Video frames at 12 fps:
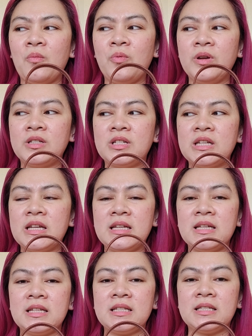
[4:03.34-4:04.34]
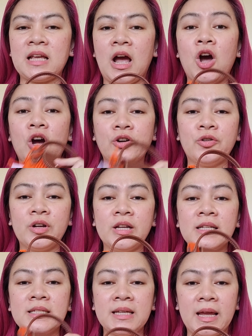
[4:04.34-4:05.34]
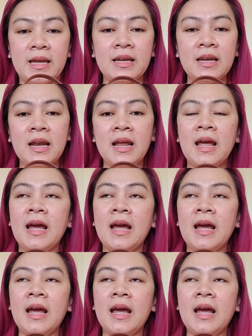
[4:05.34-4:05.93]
which is 110